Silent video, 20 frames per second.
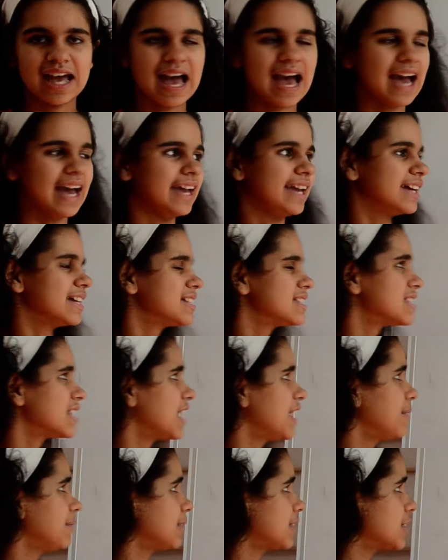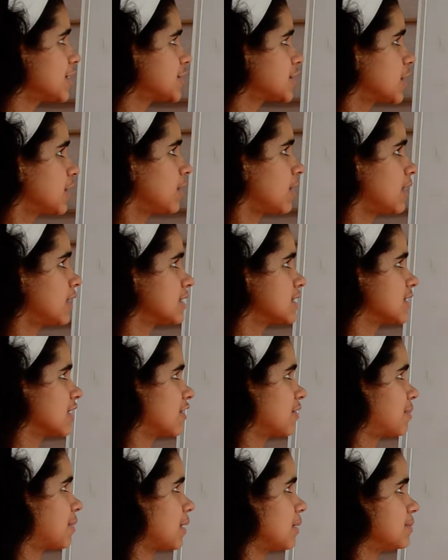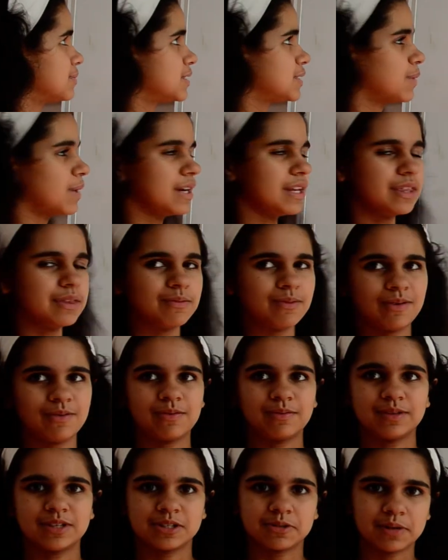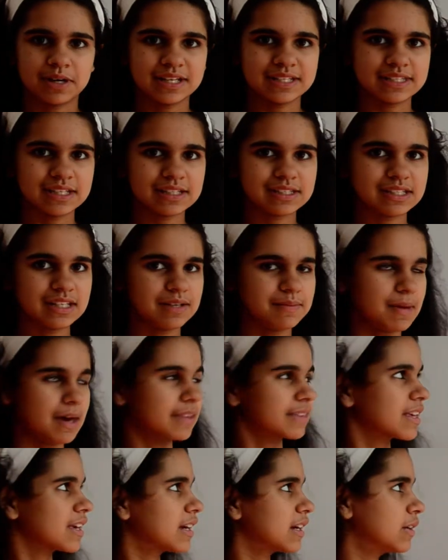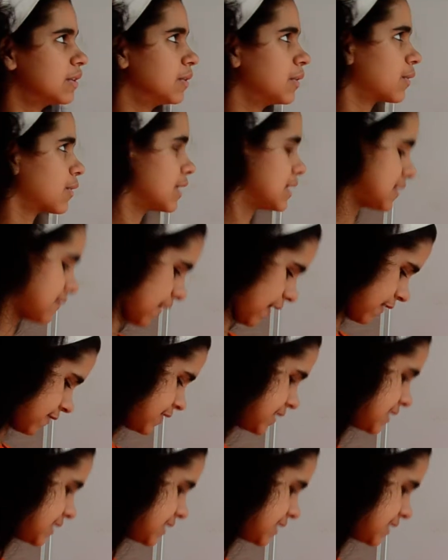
Hi, today I'm going to show you how to solve problem 23 from the 2016 Math Kangaroo grades 5 to